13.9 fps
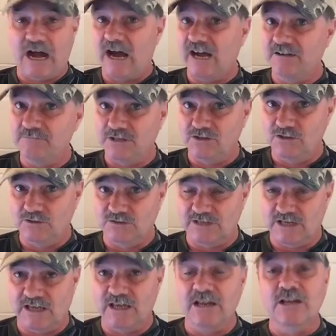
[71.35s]
I've been
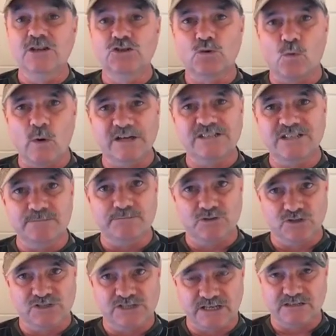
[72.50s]
using it,
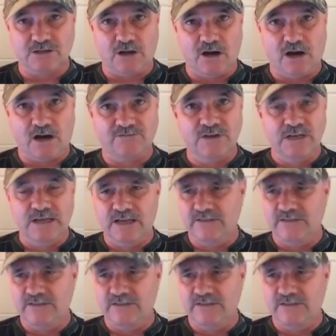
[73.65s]
20% off.